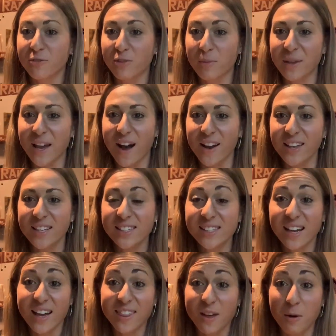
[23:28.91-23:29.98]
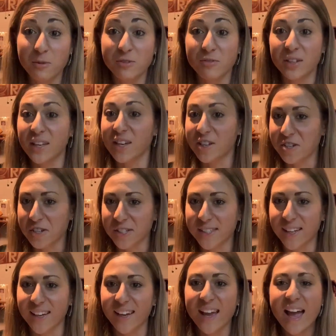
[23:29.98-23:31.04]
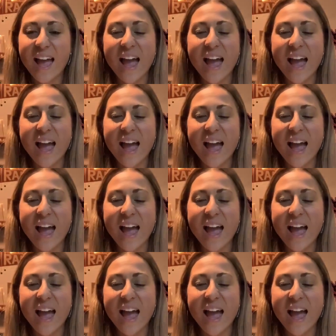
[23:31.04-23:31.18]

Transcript: from the audience that I thought was really interesting.